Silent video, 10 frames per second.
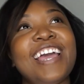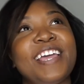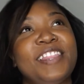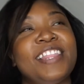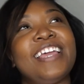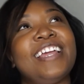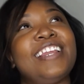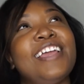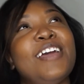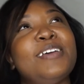and
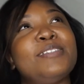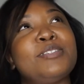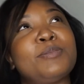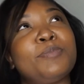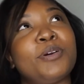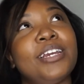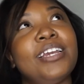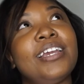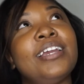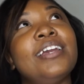then
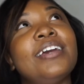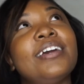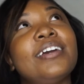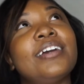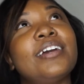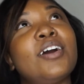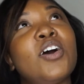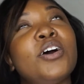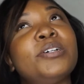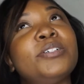spring
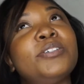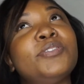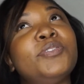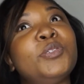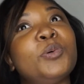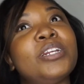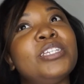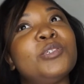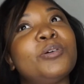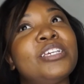of
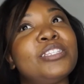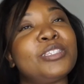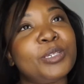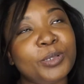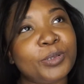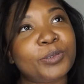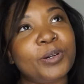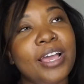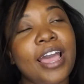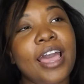2022,